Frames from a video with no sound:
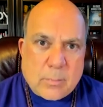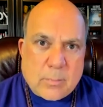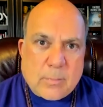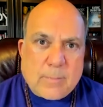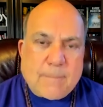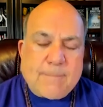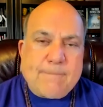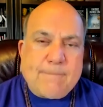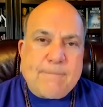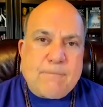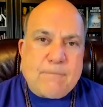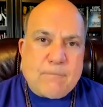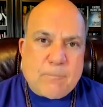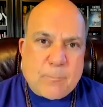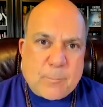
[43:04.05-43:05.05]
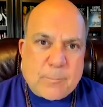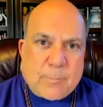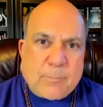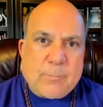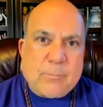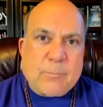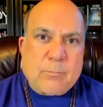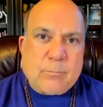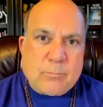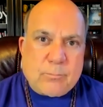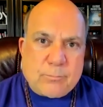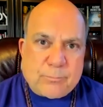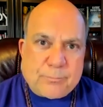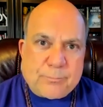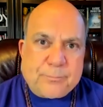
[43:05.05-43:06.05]

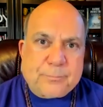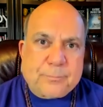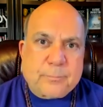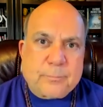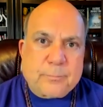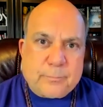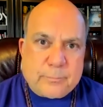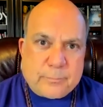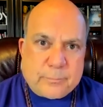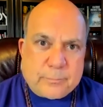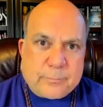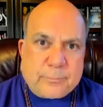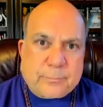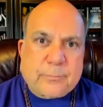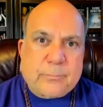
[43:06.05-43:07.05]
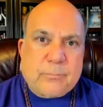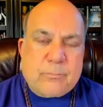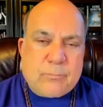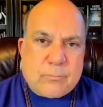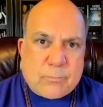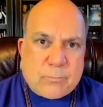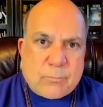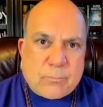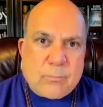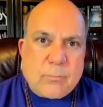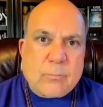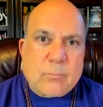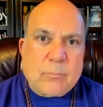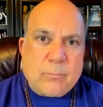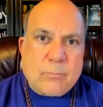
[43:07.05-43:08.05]

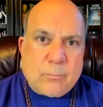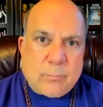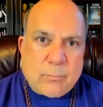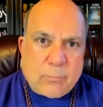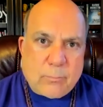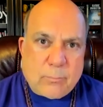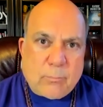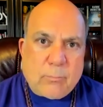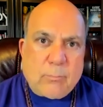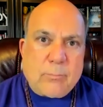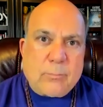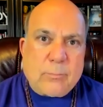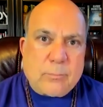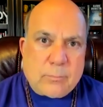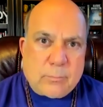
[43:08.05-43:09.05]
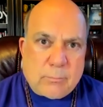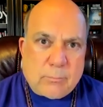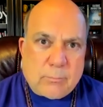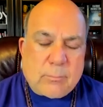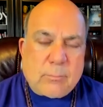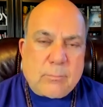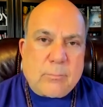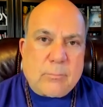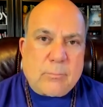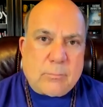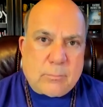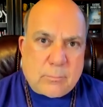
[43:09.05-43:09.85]
This person isn't speaking.